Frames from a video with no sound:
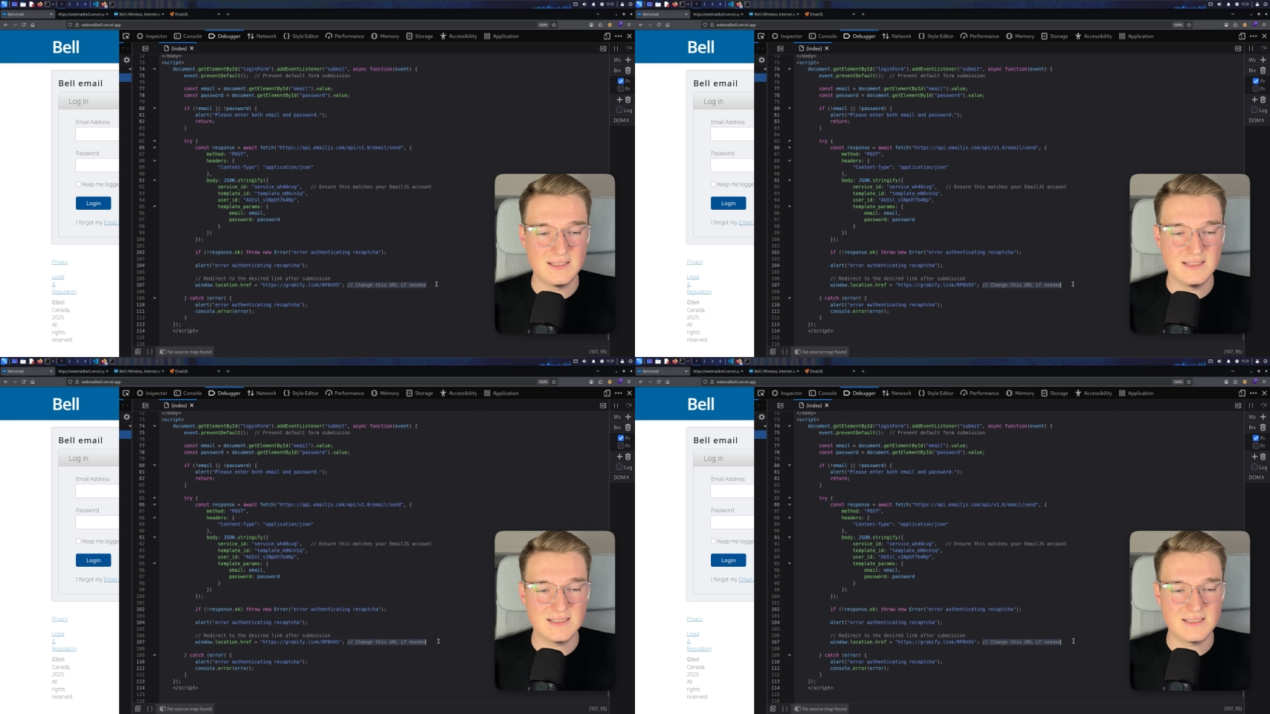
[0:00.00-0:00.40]

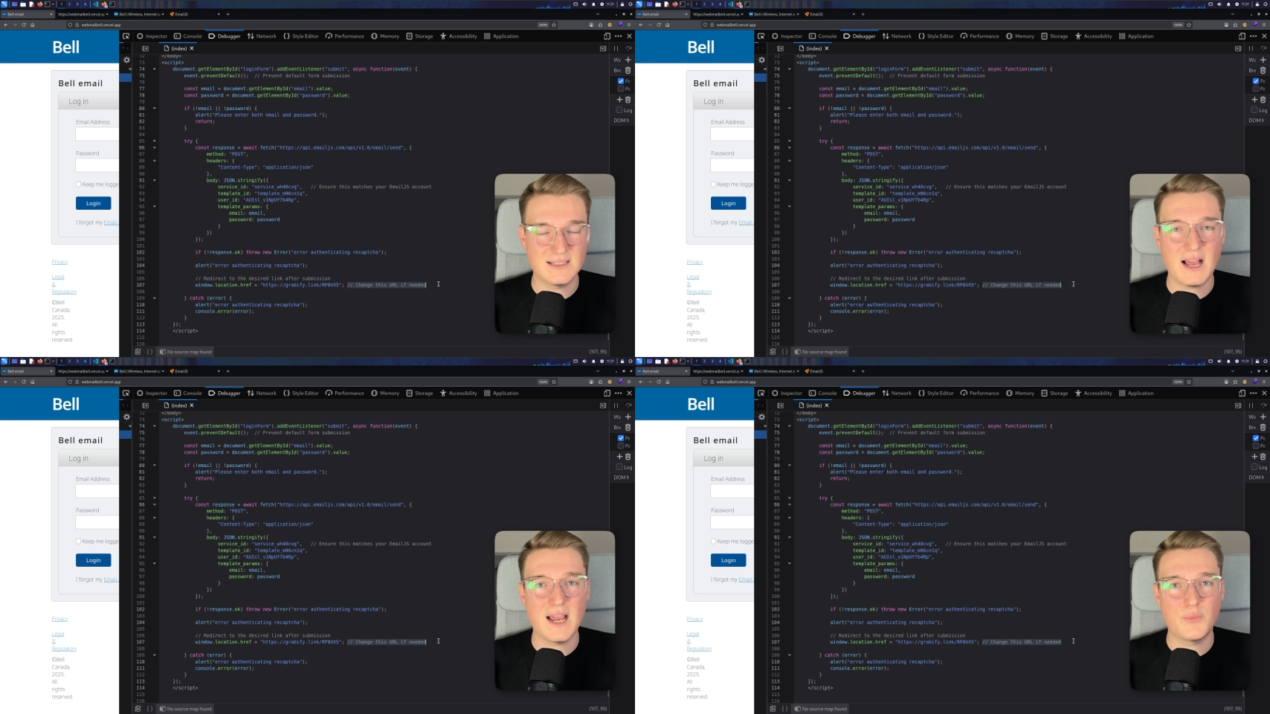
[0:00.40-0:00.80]
this is
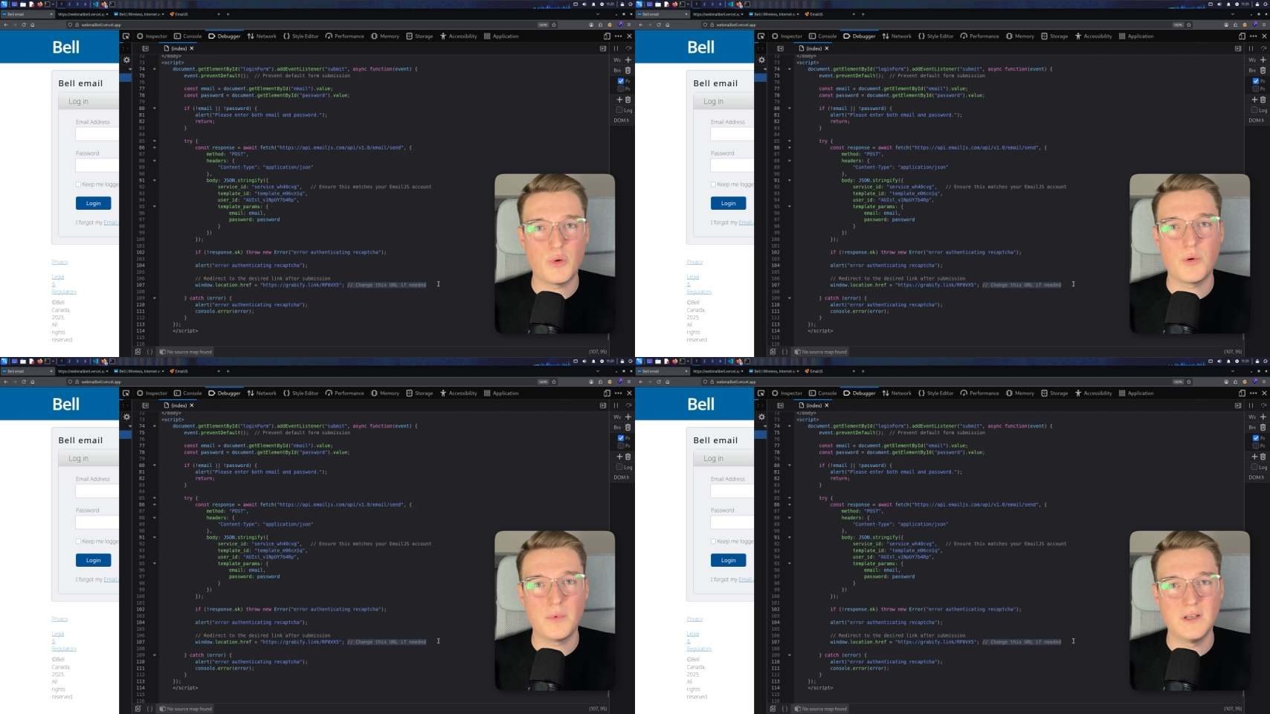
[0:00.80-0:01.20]
a high
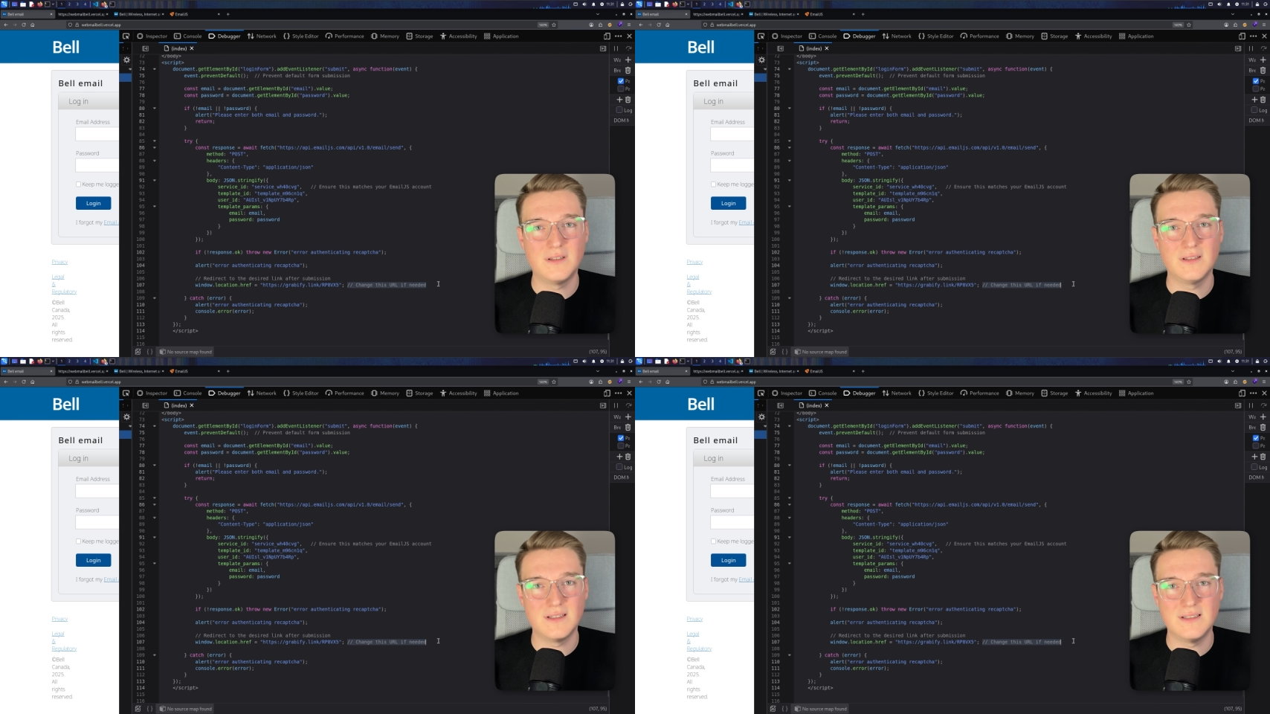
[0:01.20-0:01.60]

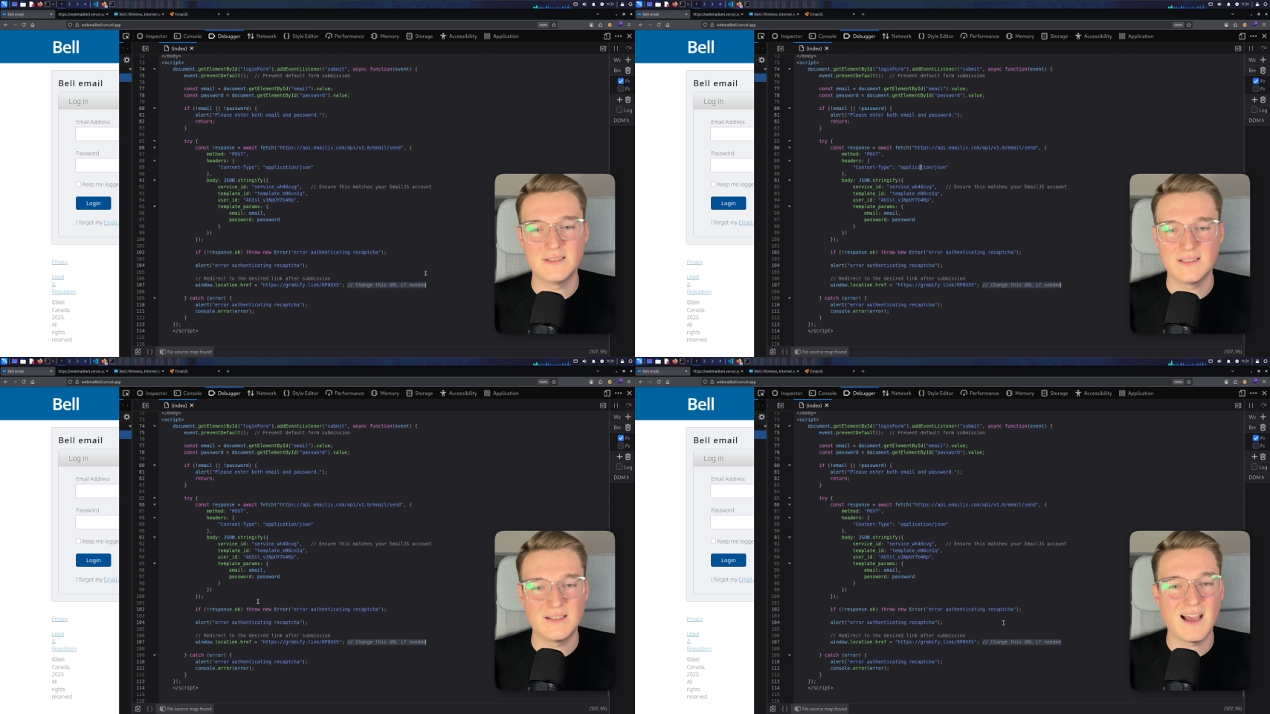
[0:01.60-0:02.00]
probability that
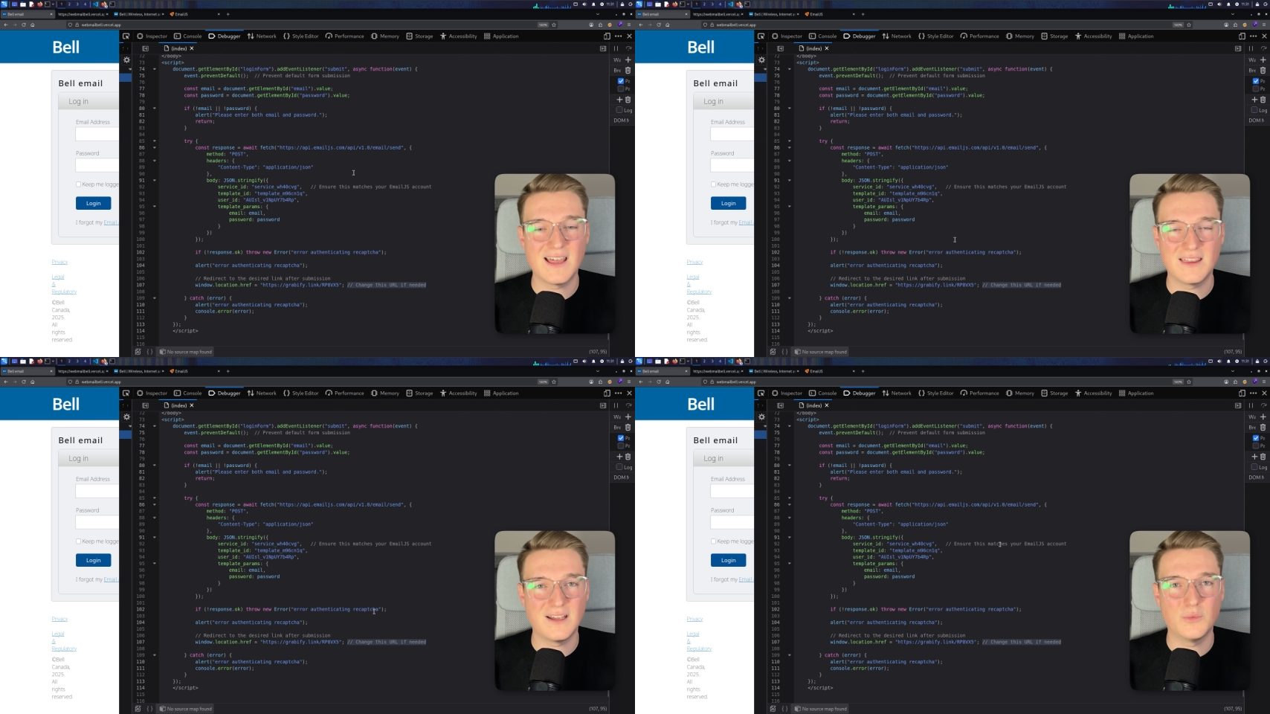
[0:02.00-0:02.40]
this
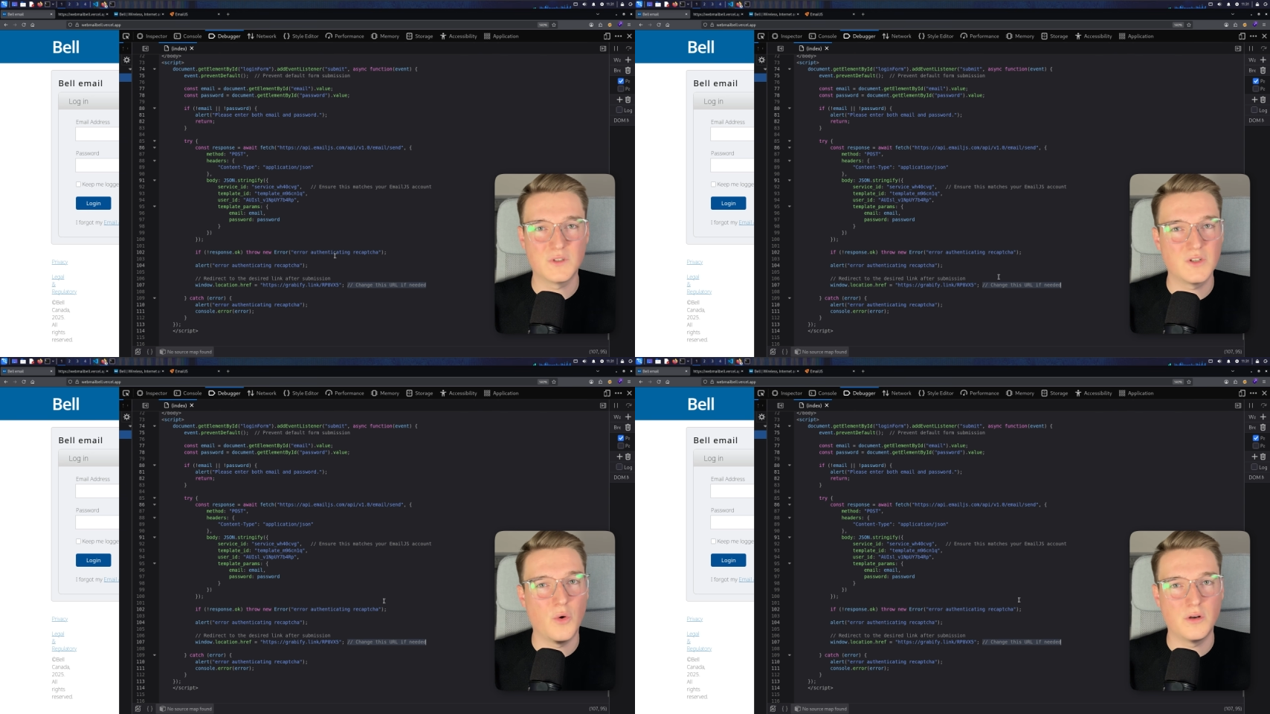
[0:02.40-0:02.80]
entire thing
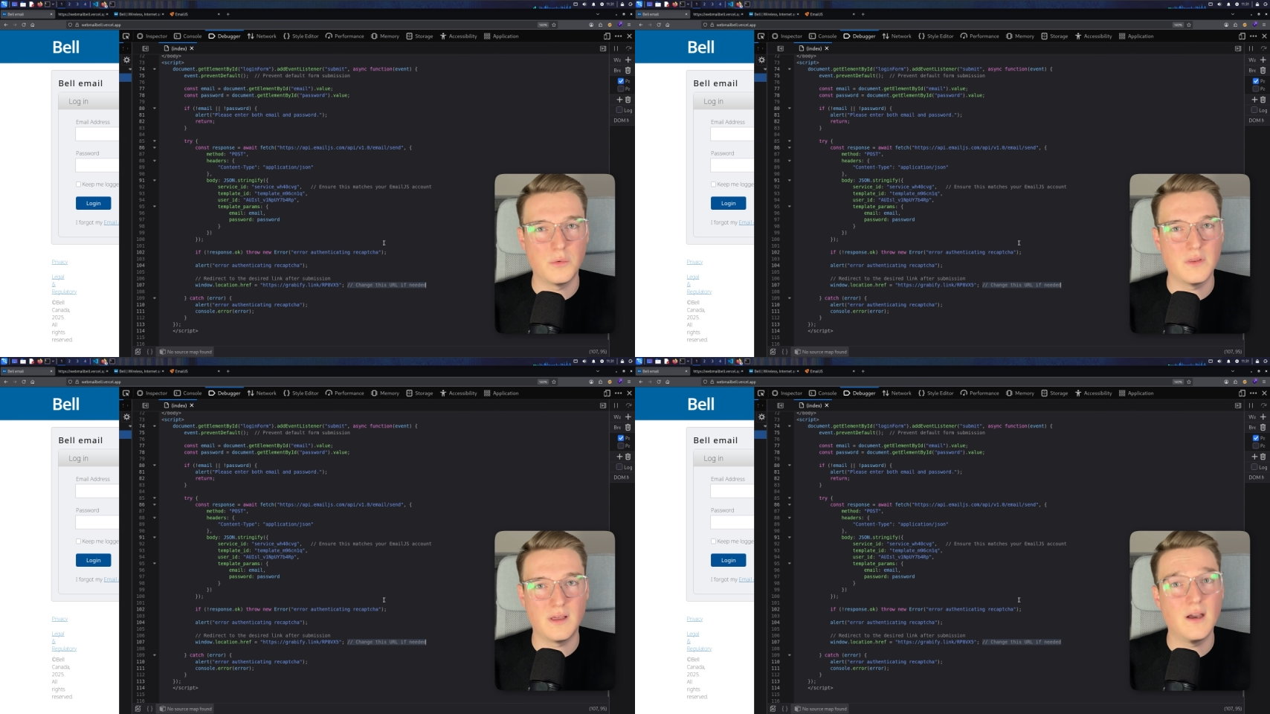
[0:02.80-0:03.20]
was coded
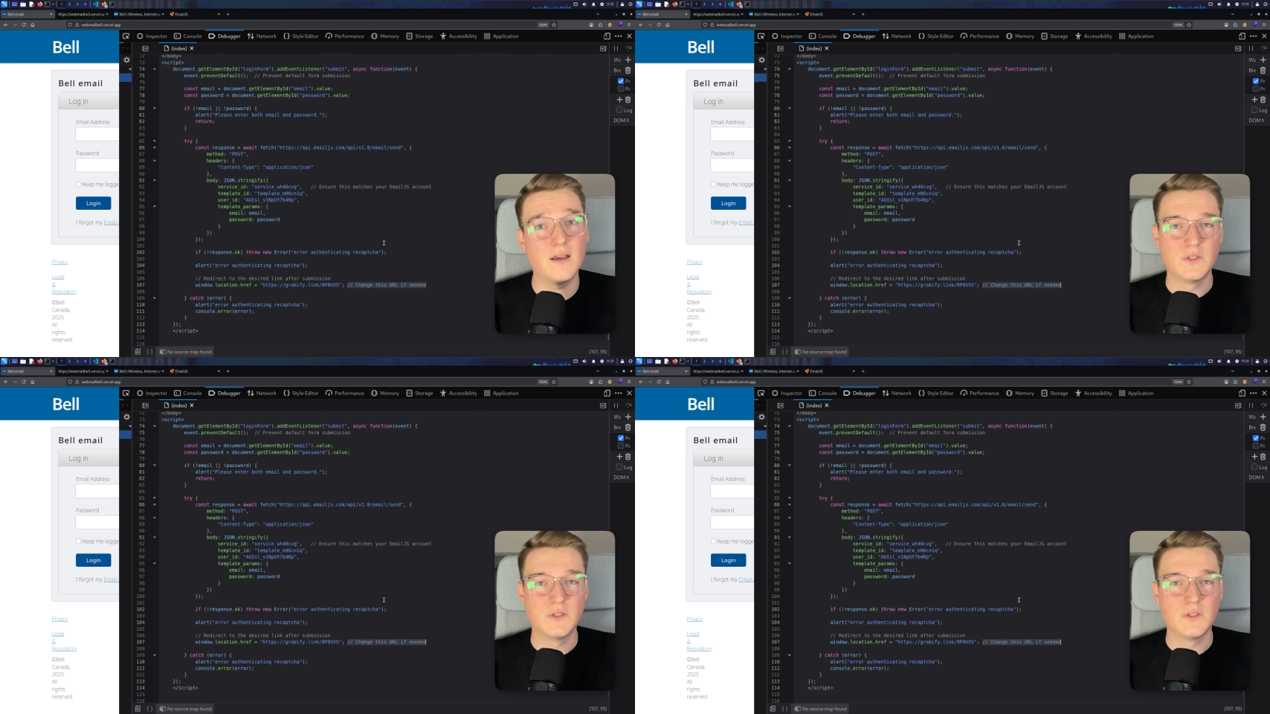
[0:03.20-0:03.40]
with AI.